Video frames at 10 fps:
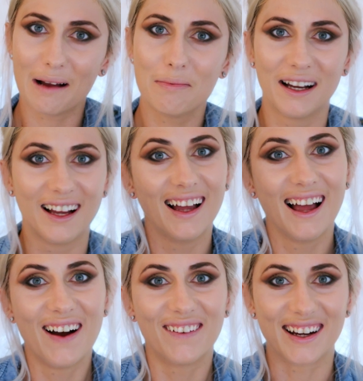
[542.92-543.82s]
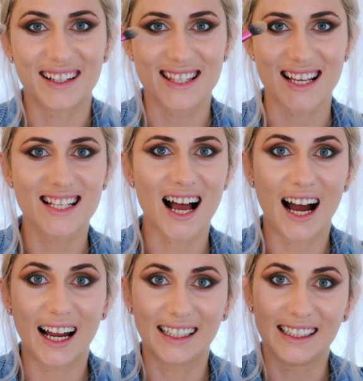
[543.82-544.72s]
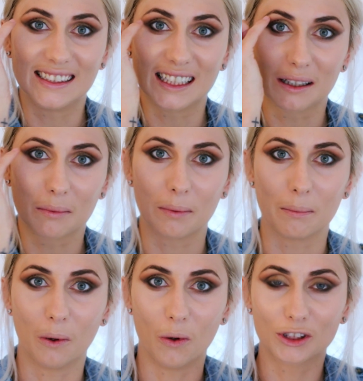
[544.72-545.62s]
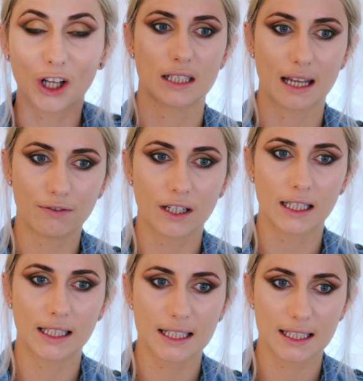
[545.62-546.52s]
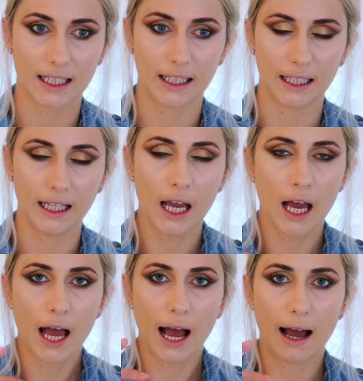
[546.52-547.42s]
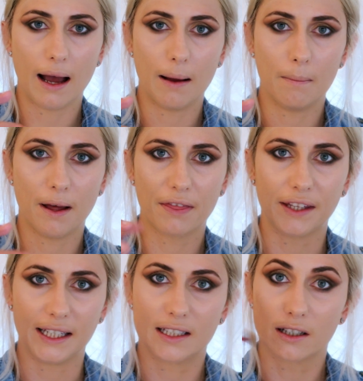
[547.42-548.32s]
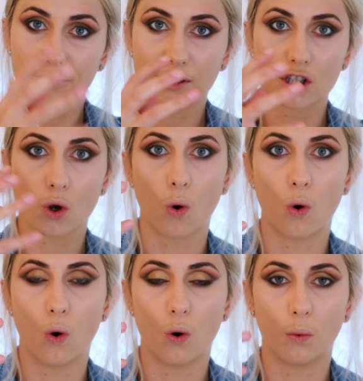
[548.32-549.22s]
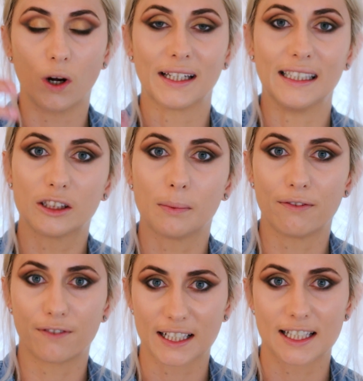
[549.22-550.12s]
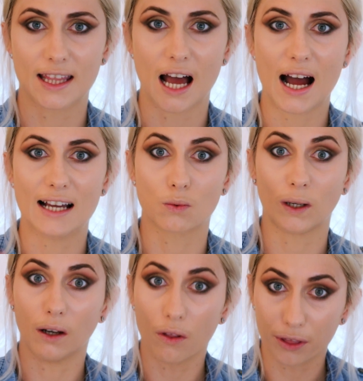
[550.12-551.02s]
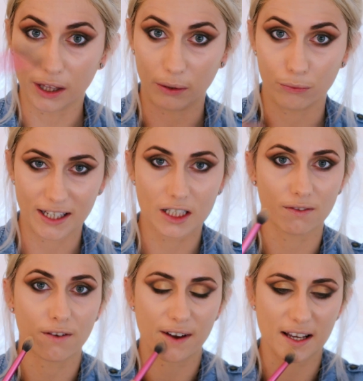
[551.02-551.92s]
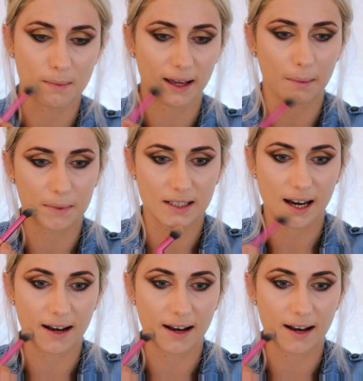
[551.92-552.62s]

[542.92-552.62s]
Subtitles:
up, whereas this eye needs a little bit more. So you can definitely see the difference or what needs to be fixed in the eyes when the rest of the face makeup is